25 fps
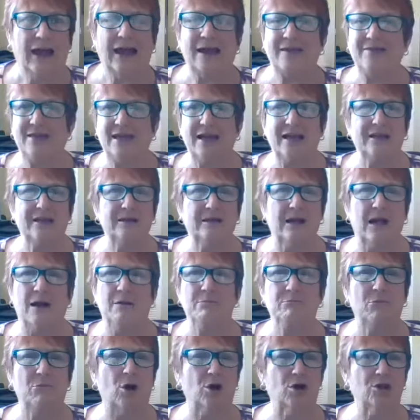And then
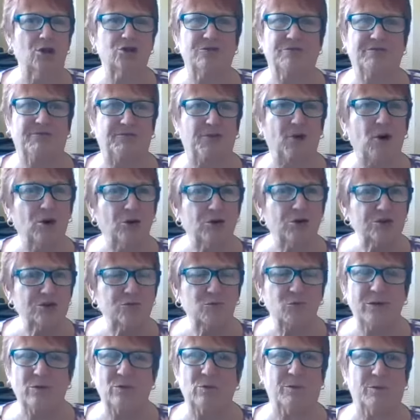come March
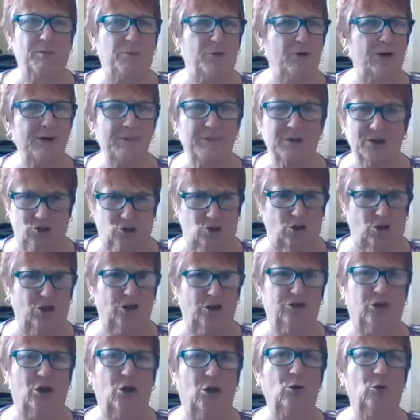1st, we were pretty much
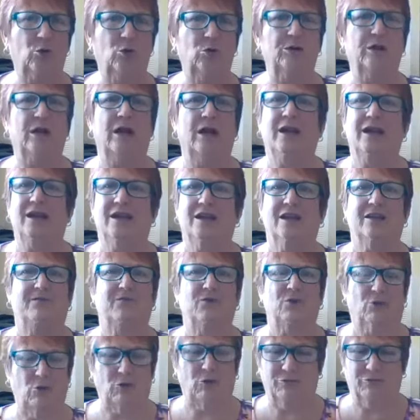all told, if
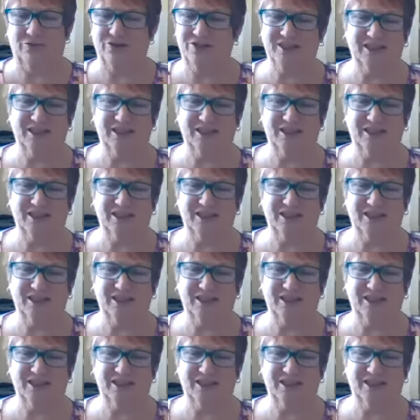you're over